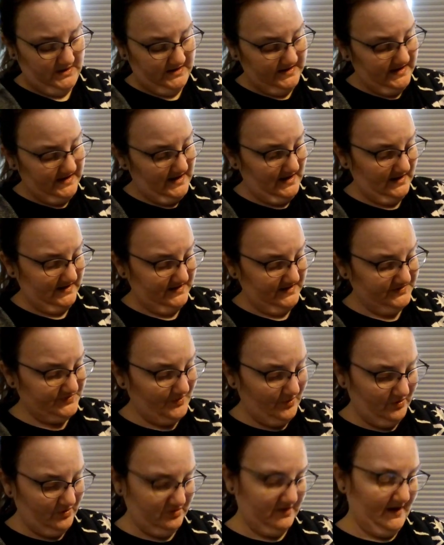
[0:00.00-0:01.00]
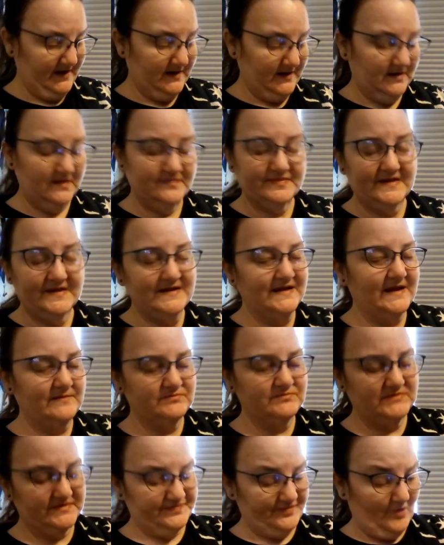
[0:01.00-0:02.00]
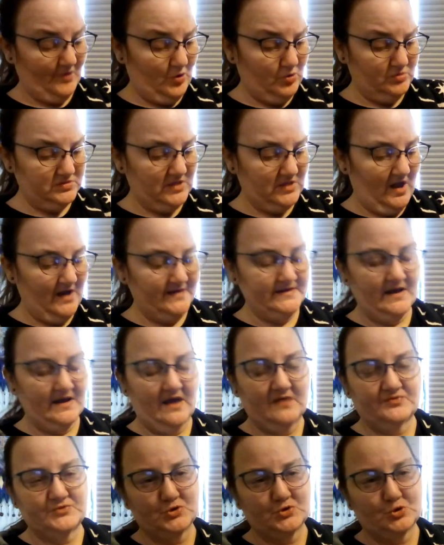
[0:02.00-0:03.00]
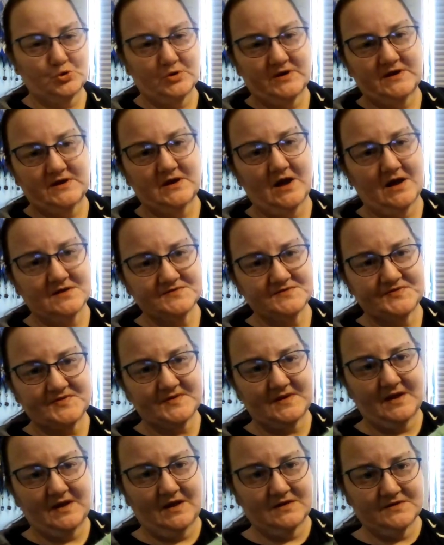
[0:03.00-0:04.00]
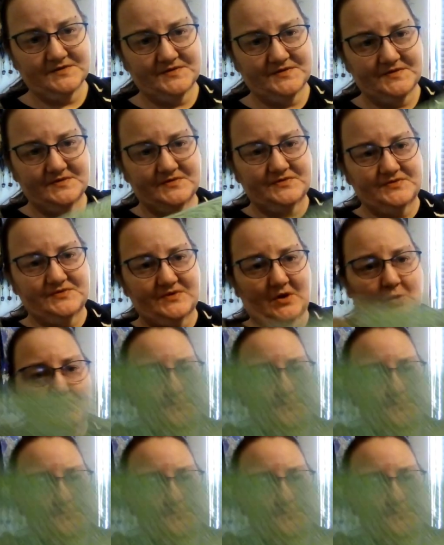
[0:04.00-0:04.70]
Yeah, it's all like, they named it the whole line after Greek gods and goddesses, so.